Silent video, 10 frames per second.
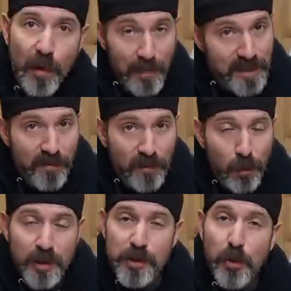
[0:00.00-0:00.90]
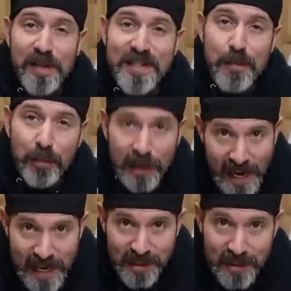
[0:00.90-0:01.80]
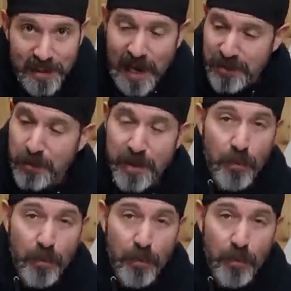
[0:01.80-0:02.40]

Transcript: Rapid Set Flow Control is a plasticizer